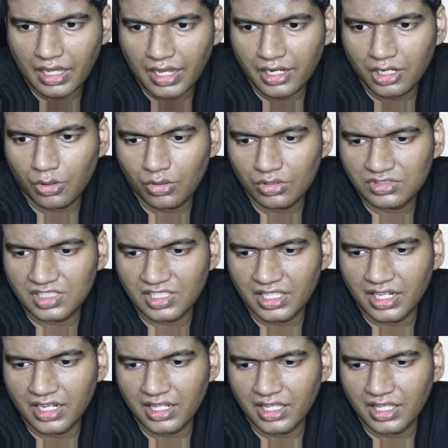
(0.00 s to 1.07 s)
I don't
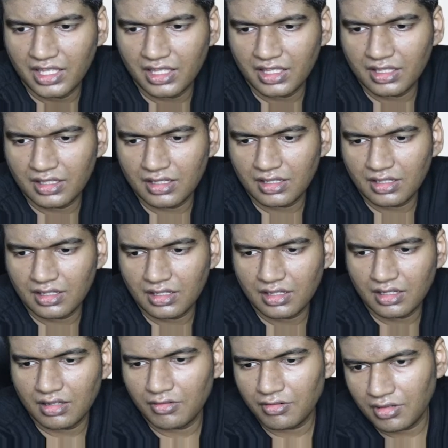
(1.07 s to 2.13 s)
see any
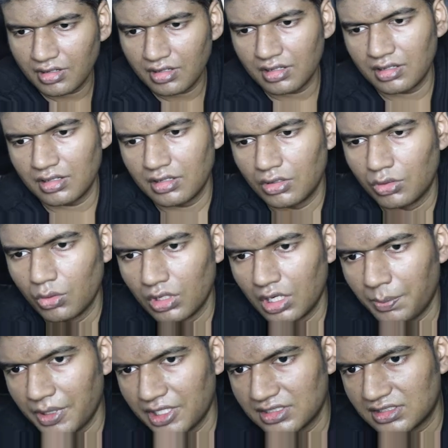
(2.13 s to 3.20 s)

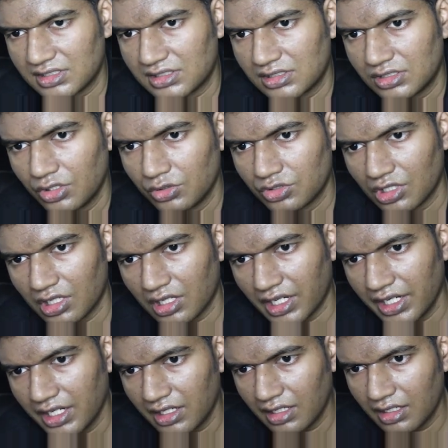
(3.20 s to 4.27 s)
Google Plus user,
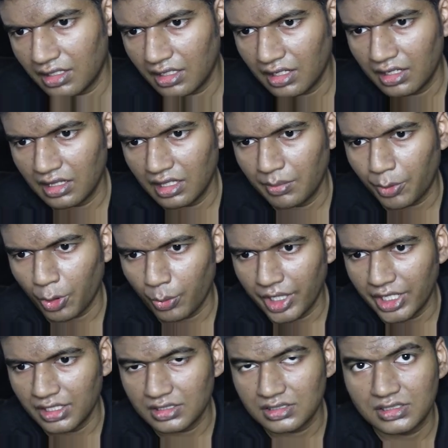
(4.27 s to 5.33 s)
right, in the
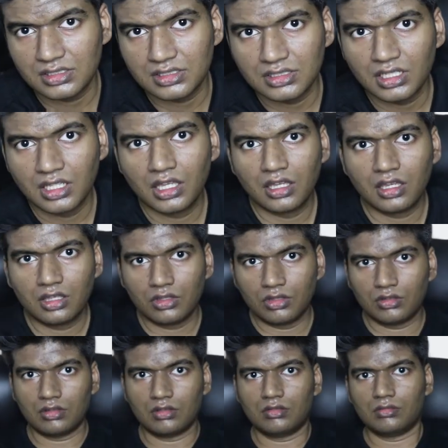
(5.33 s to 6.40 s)
providers.
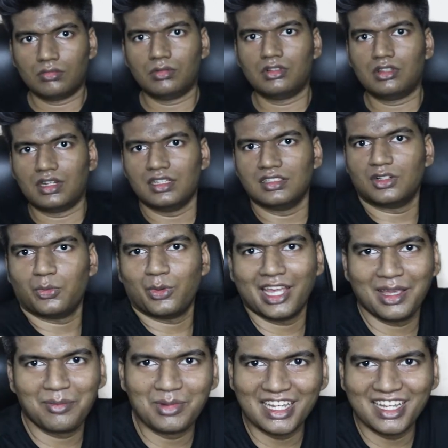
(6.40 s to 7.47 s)
But the reason
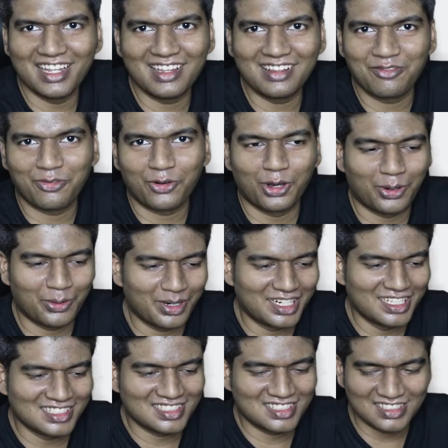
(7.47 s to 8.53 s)
why I'm leaning
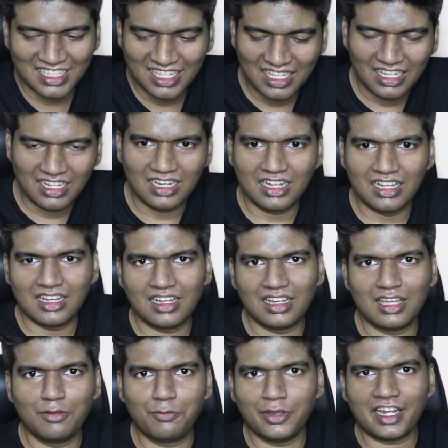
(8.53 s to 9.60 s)
forward is
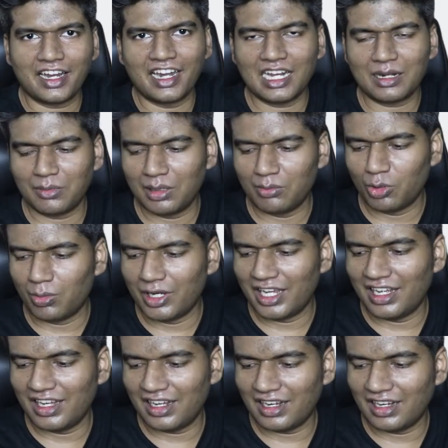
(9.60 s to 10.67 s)
if I connect my
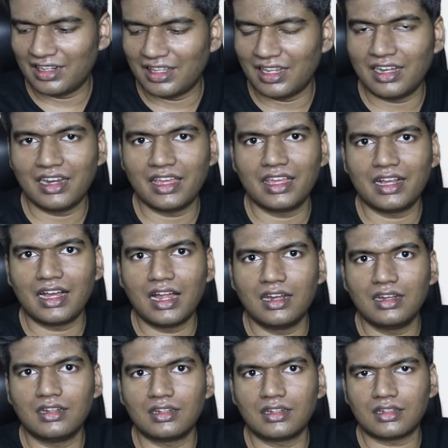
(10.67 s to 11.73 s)
mobile, then I
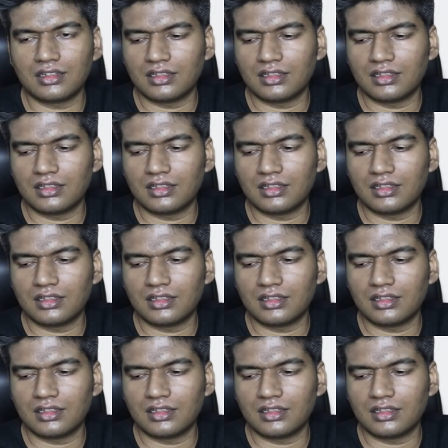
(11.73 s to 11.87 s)
can't